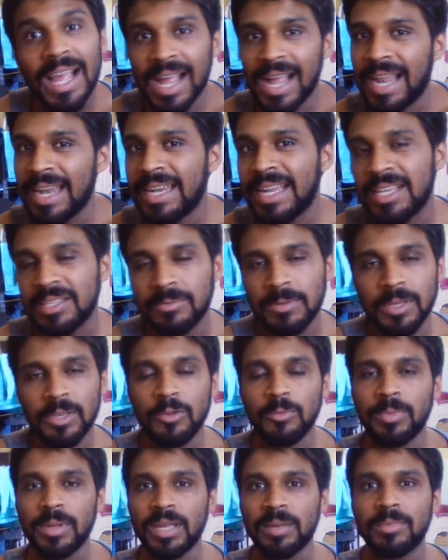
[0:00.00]
and that's where
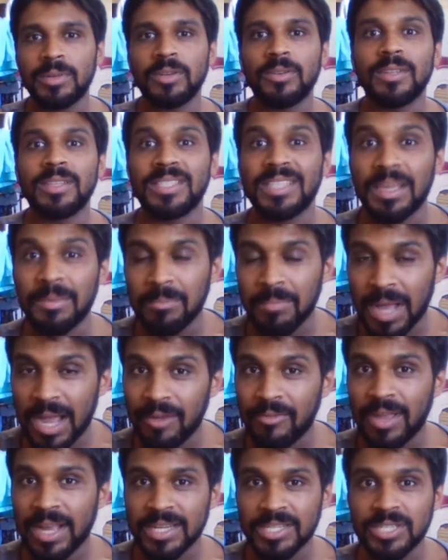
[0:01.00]
you'll be able to go and see my
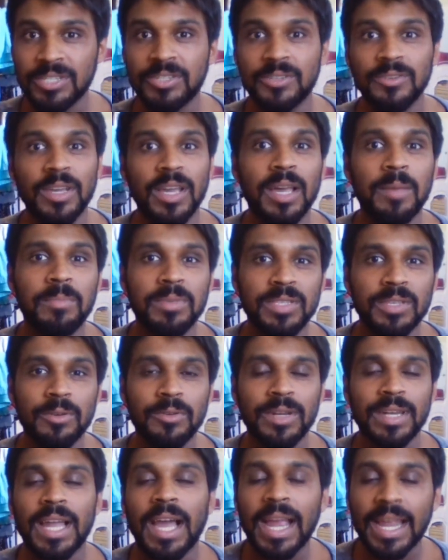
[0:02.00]
reaction to
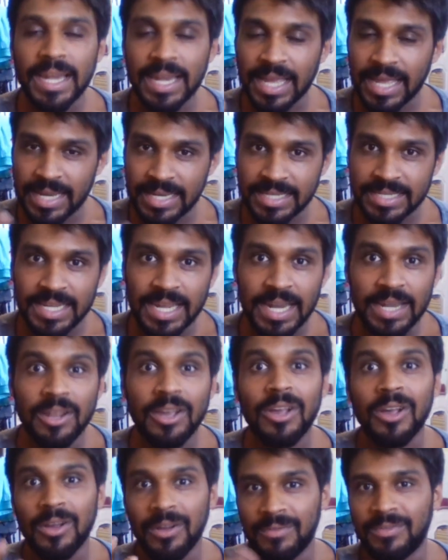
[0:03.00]
episode 9 and 10
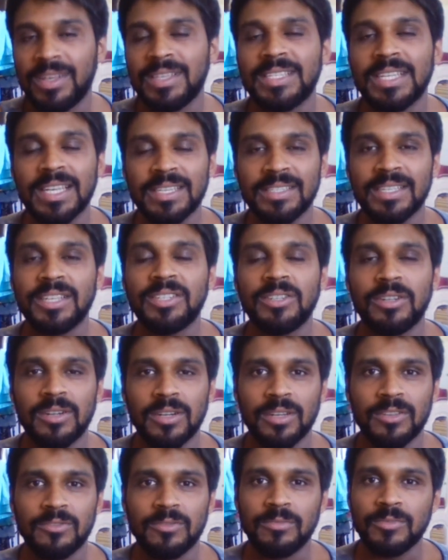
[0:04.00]
of Assassination
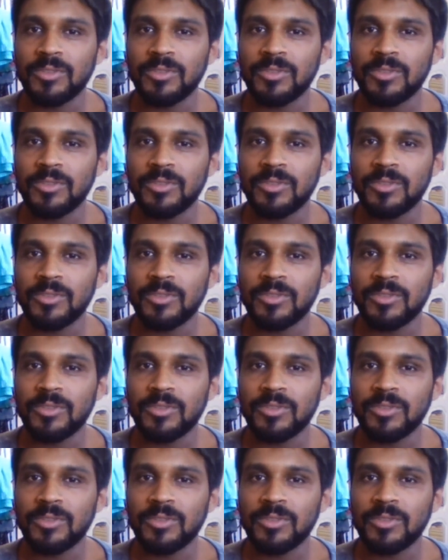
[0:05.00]
Classroom.